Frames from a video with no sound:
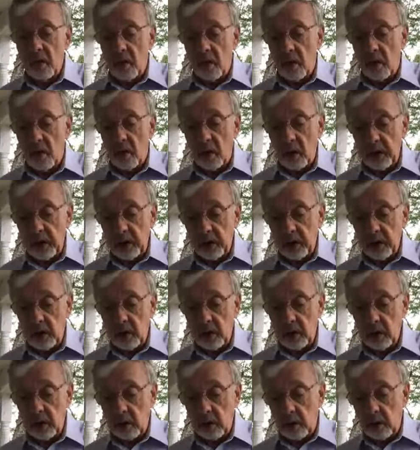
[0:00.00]
are
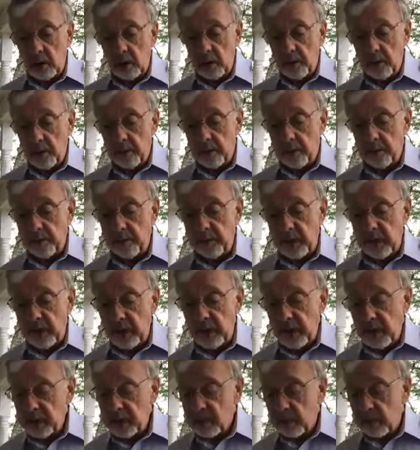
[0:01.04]
eternal. That,
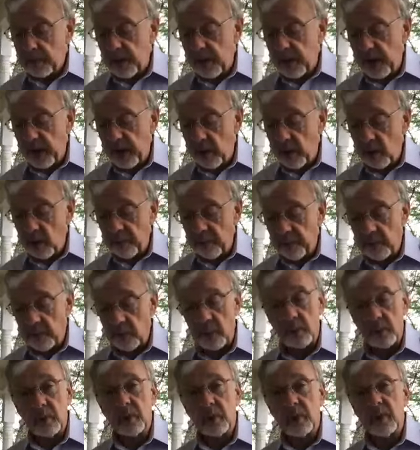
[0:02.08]
that's a
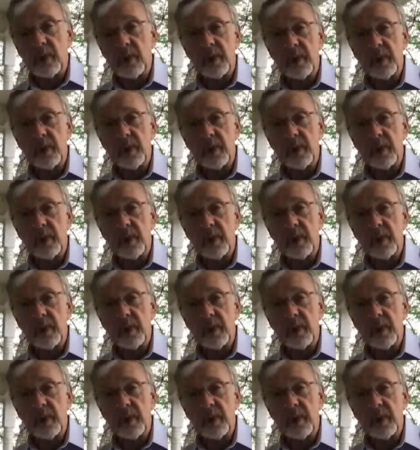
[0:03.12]
powerful